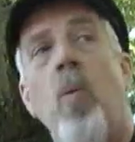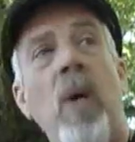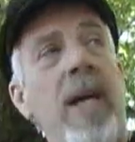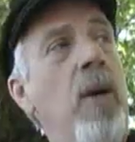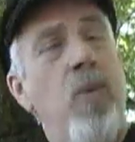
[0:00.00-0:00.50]

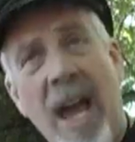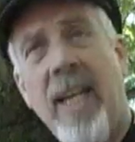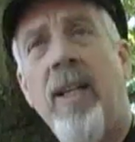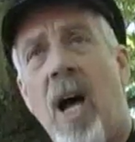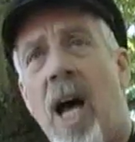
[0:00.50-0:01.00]
we
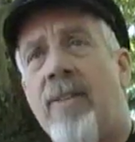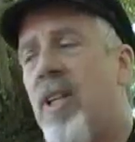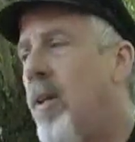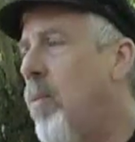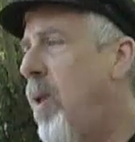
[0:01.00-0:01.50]
recognize
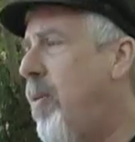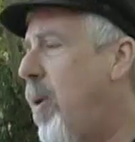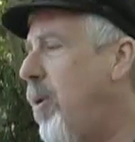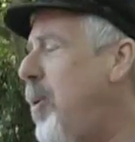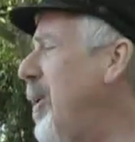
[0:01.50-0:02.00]
that
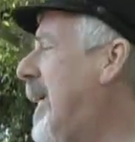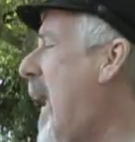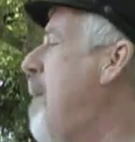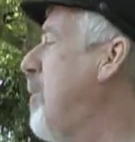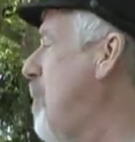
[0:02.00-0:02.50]
we were in
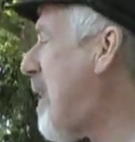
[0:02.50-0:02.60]
Cambridge,